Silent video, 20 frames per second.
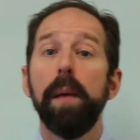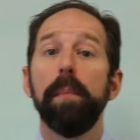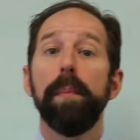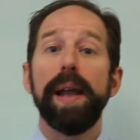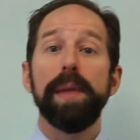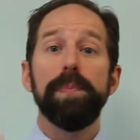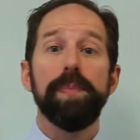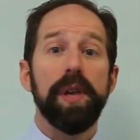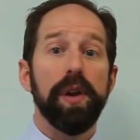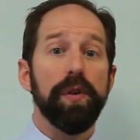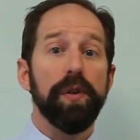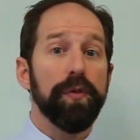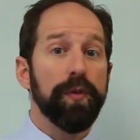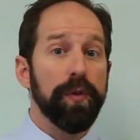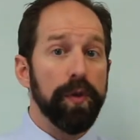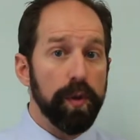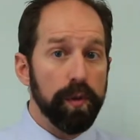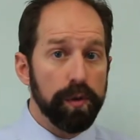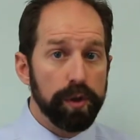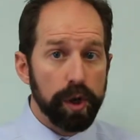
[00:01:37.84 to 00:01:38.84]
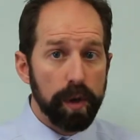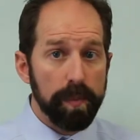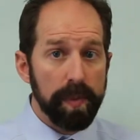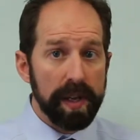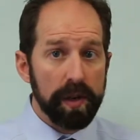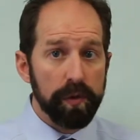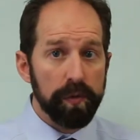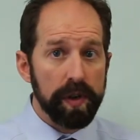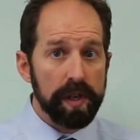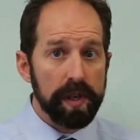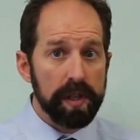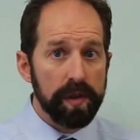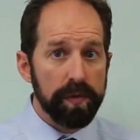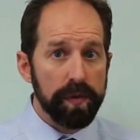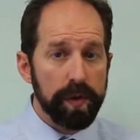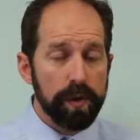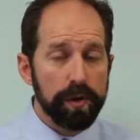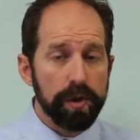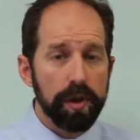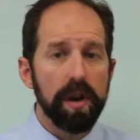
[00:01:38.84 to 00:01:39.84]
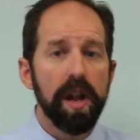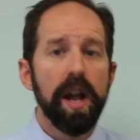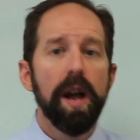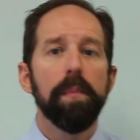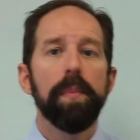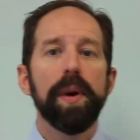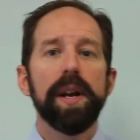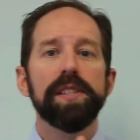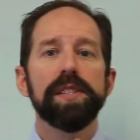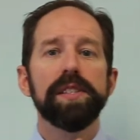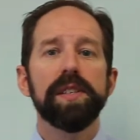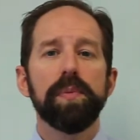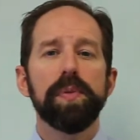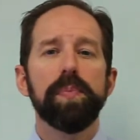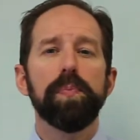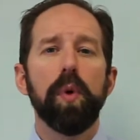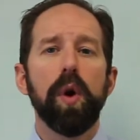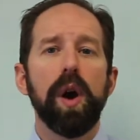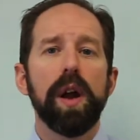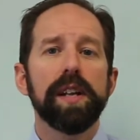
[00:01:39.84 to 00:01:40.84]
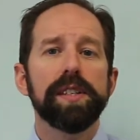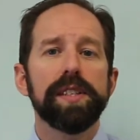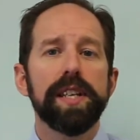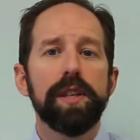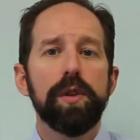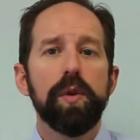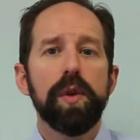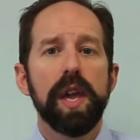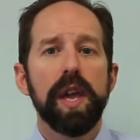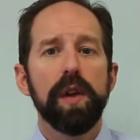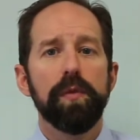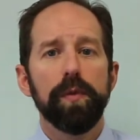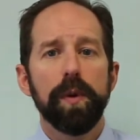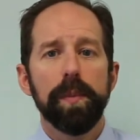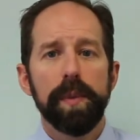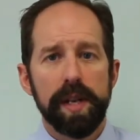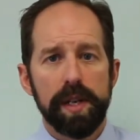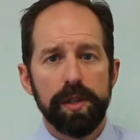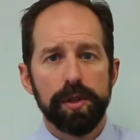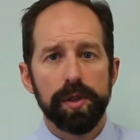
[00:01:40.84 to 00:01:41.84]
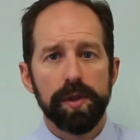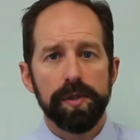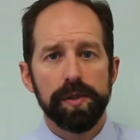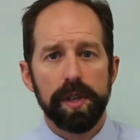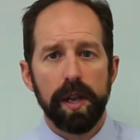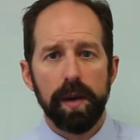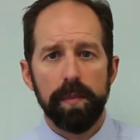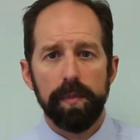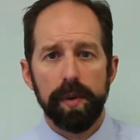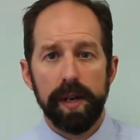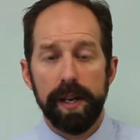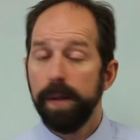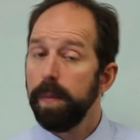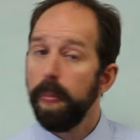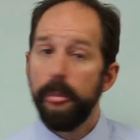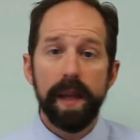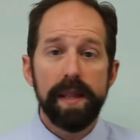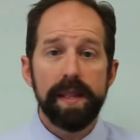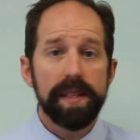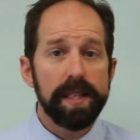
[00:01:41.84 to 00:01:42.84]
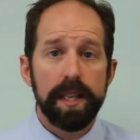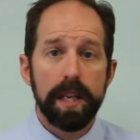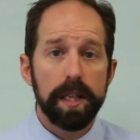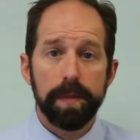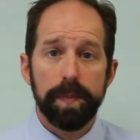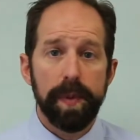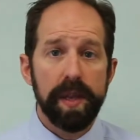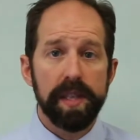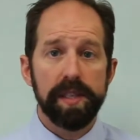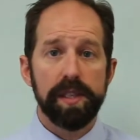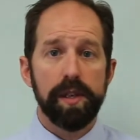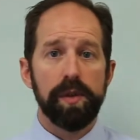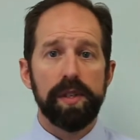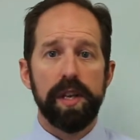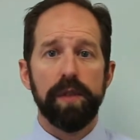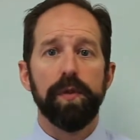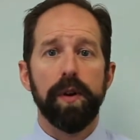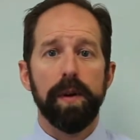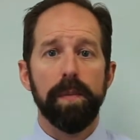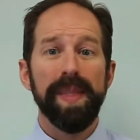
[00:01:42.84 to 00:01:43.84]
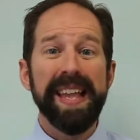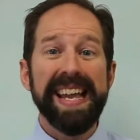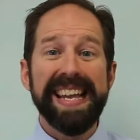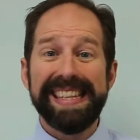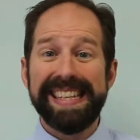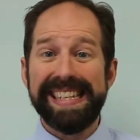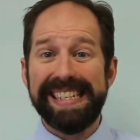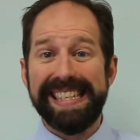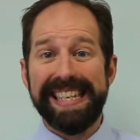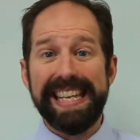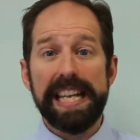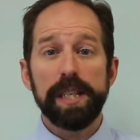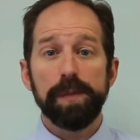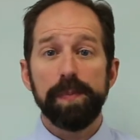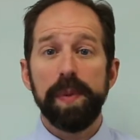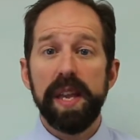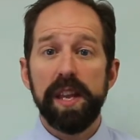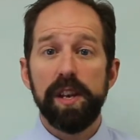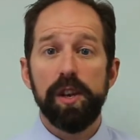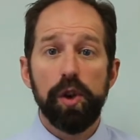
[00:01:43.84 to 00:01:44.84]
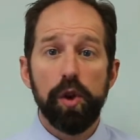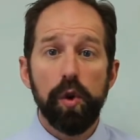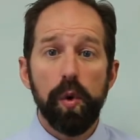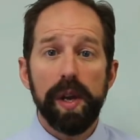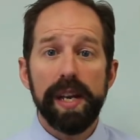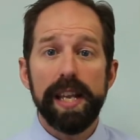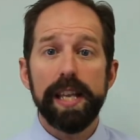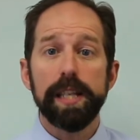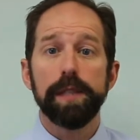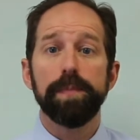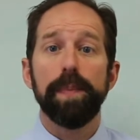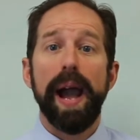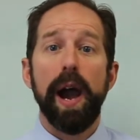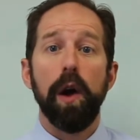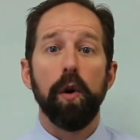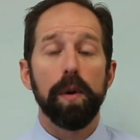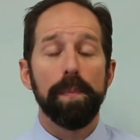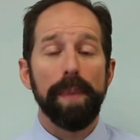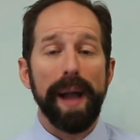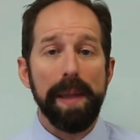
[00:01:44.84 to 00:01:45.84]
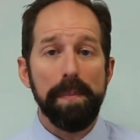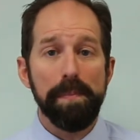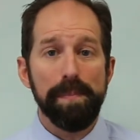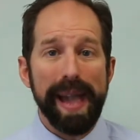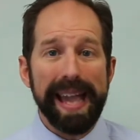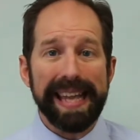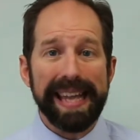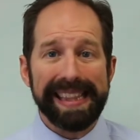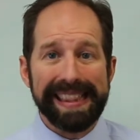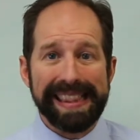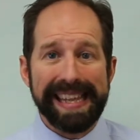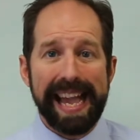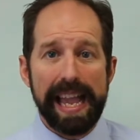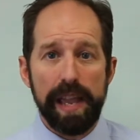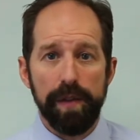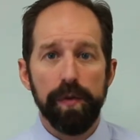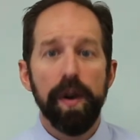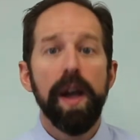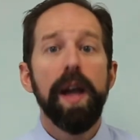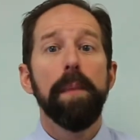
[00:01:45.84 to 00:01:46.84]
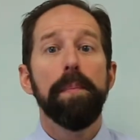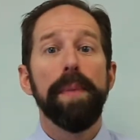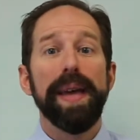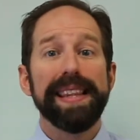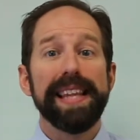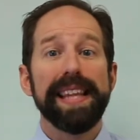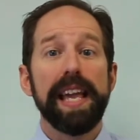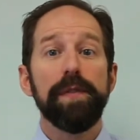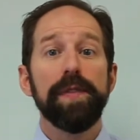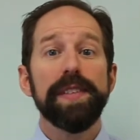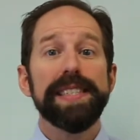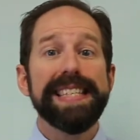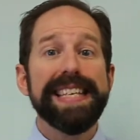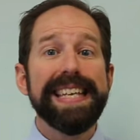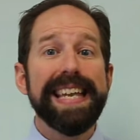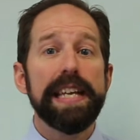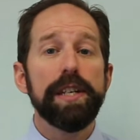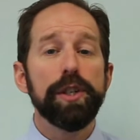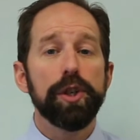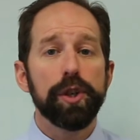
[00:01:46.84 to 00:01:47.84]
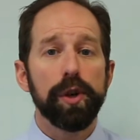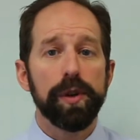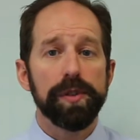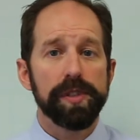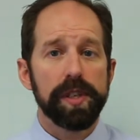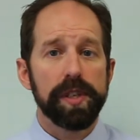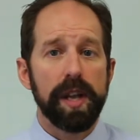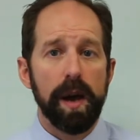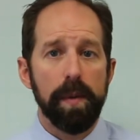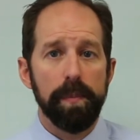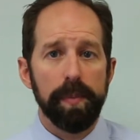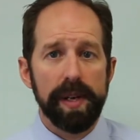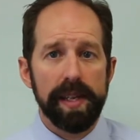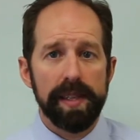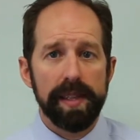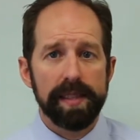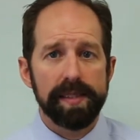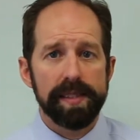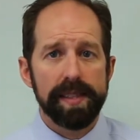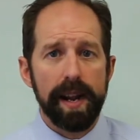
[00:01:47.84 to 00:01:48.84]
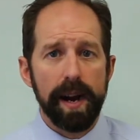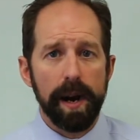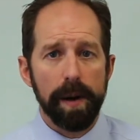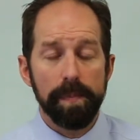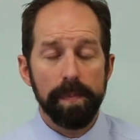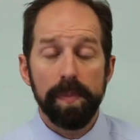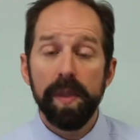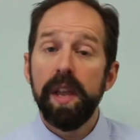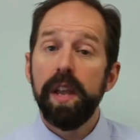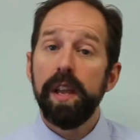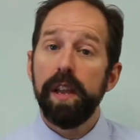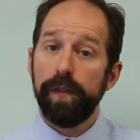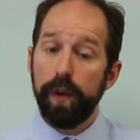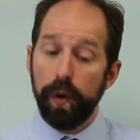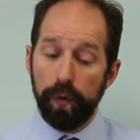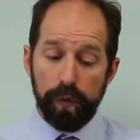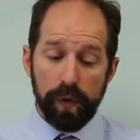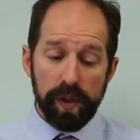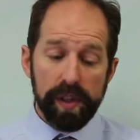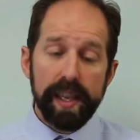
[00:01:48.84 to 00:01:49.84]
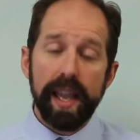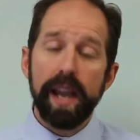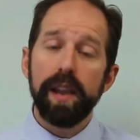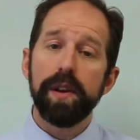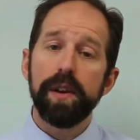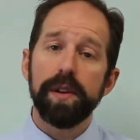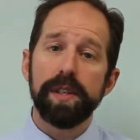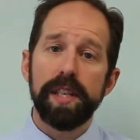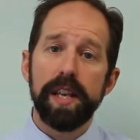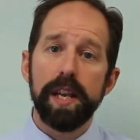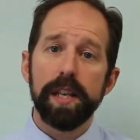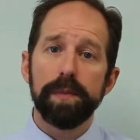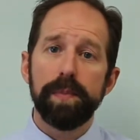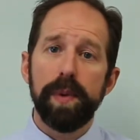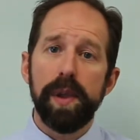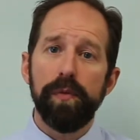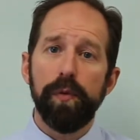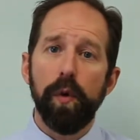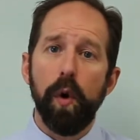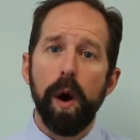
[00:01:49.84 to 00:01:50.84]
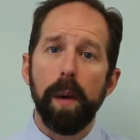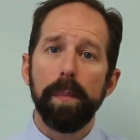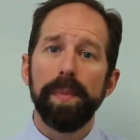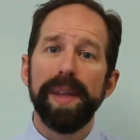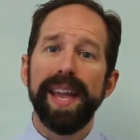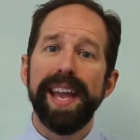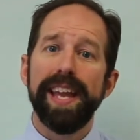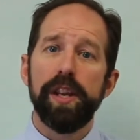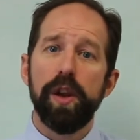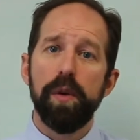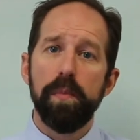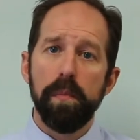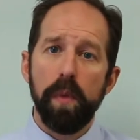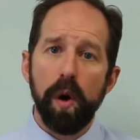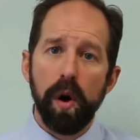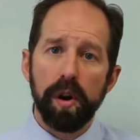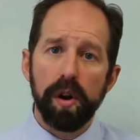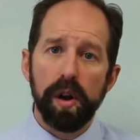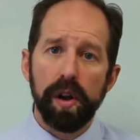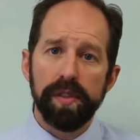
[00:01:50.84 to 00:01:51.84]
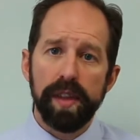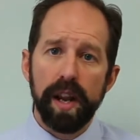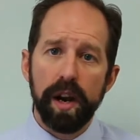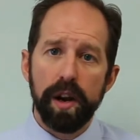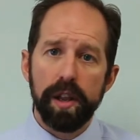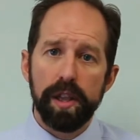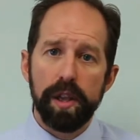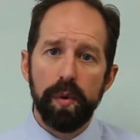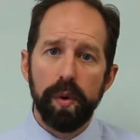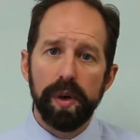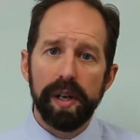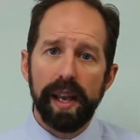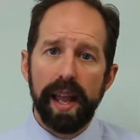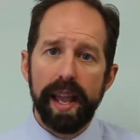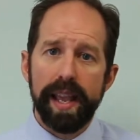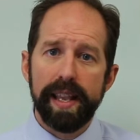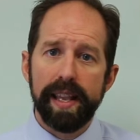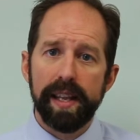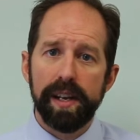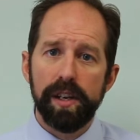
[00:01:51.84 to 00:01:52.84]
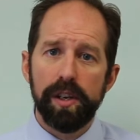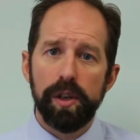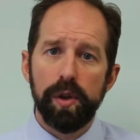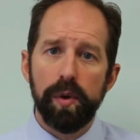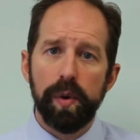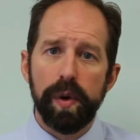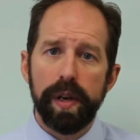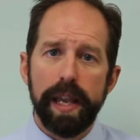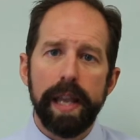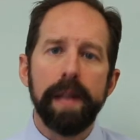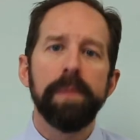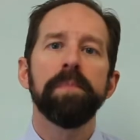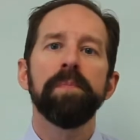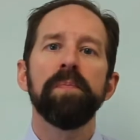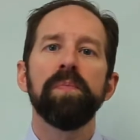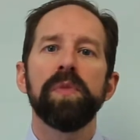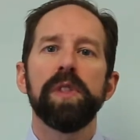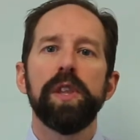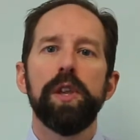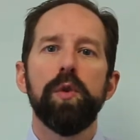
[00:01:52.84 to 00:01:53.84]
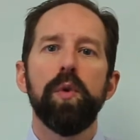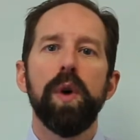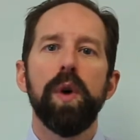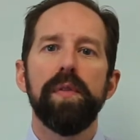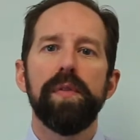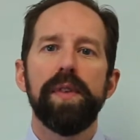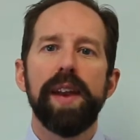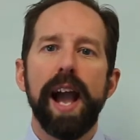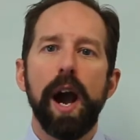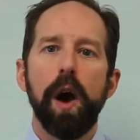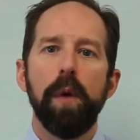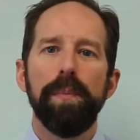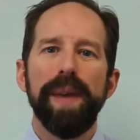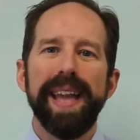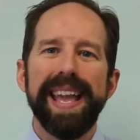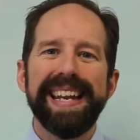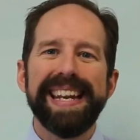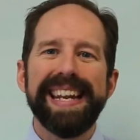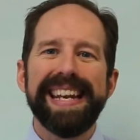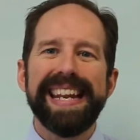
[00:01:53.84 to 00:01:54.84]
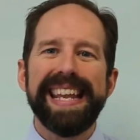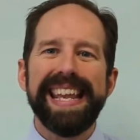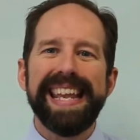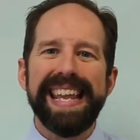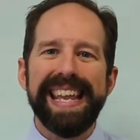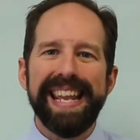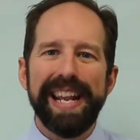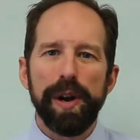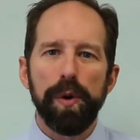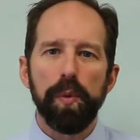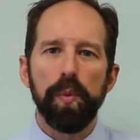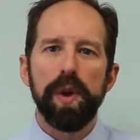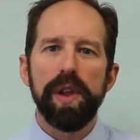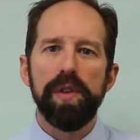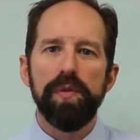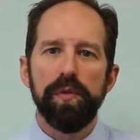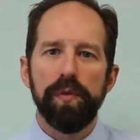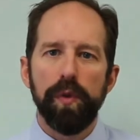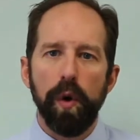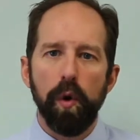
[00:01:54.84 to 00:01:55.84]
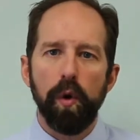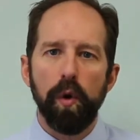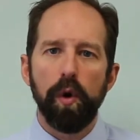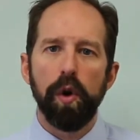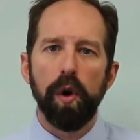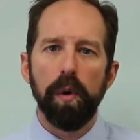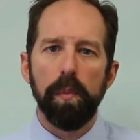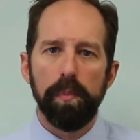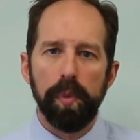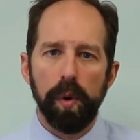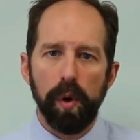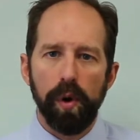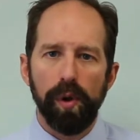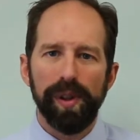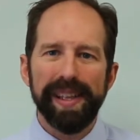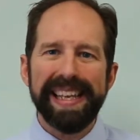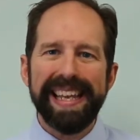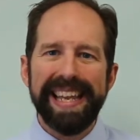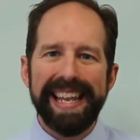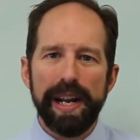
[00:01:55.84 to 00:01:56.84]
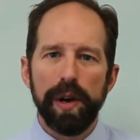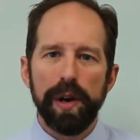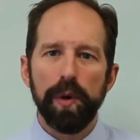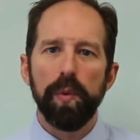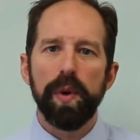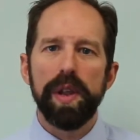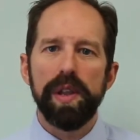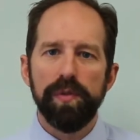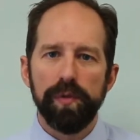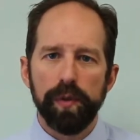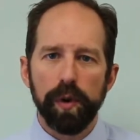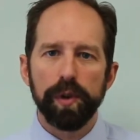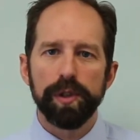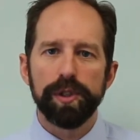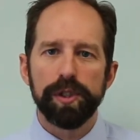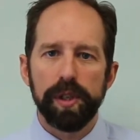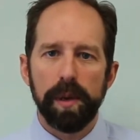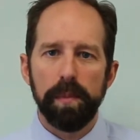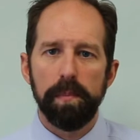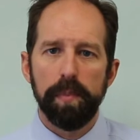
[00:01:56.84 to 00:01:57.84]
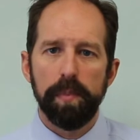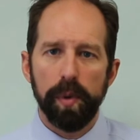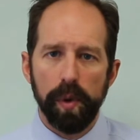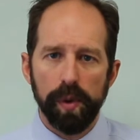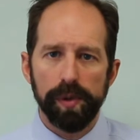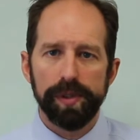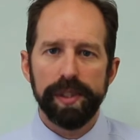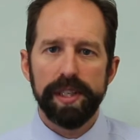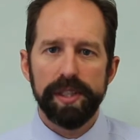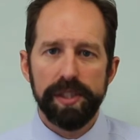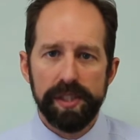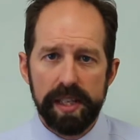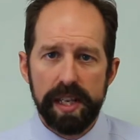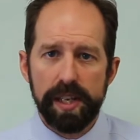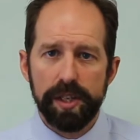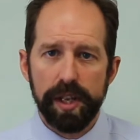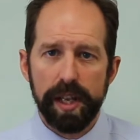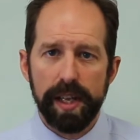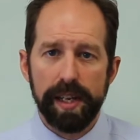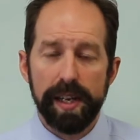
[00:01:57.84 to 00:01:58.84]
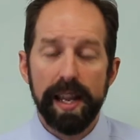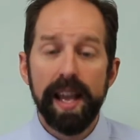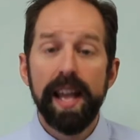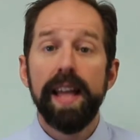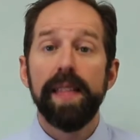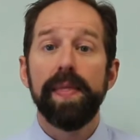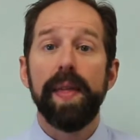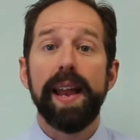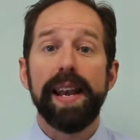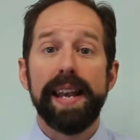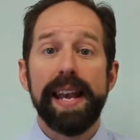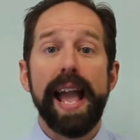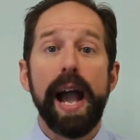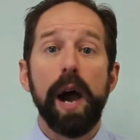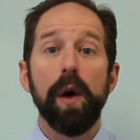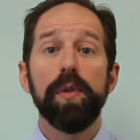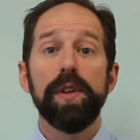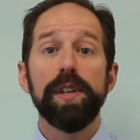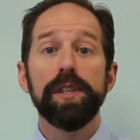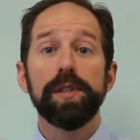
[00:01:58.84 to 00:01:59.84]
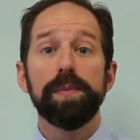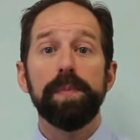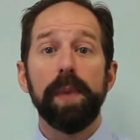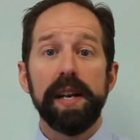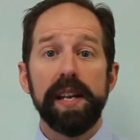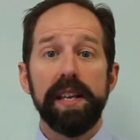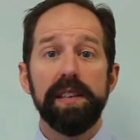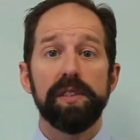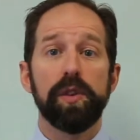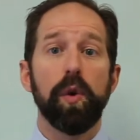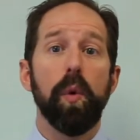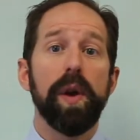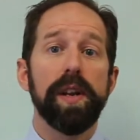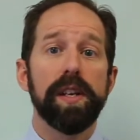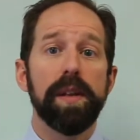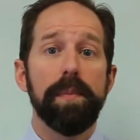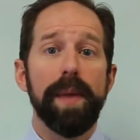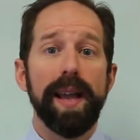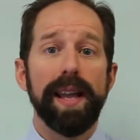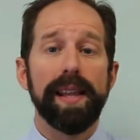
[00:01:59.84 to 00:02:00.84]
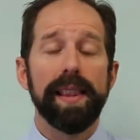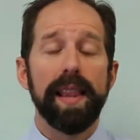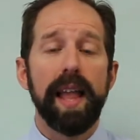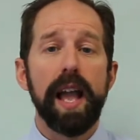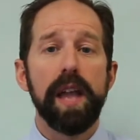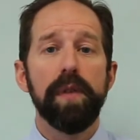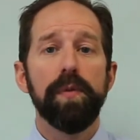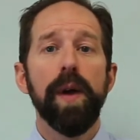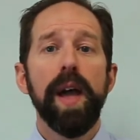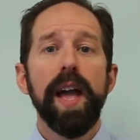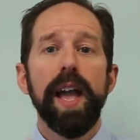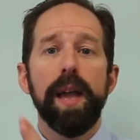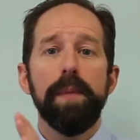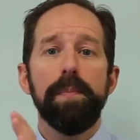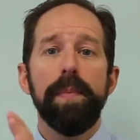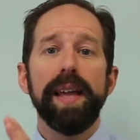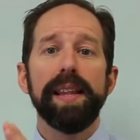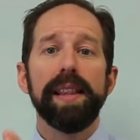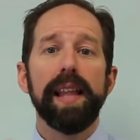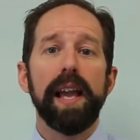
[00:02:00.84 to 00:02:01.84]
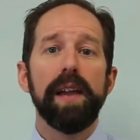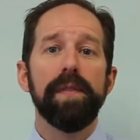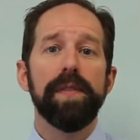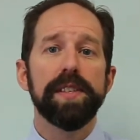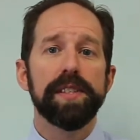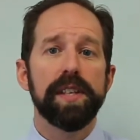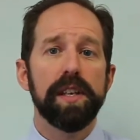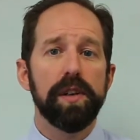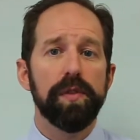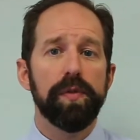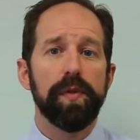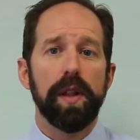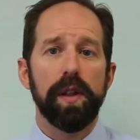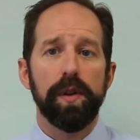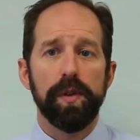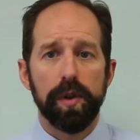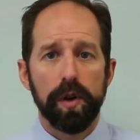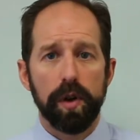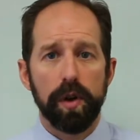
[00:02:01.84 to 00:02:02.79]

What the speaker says: Might be a future benefit in the future, but it's a product that you get from an insurance company. And the TSP is no different. The TSP annuity is powered by MetLife. MetLife is the insurance company that's there. If you're filling out your TSP form and you mark on there you would like an annuity, you have now made an irrevocable, irreversible decision that now this money is going to MetLife, and MetLife is going to follow their